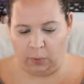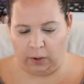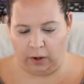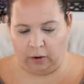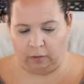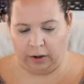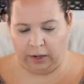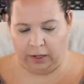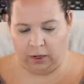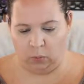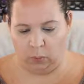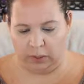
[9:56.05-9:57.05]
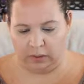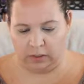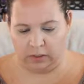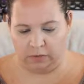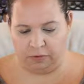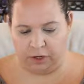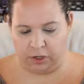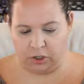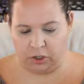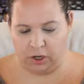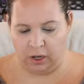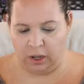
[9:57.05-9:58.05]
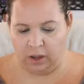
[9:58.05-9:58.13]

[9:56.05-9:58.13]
wear, radiant weightless finish.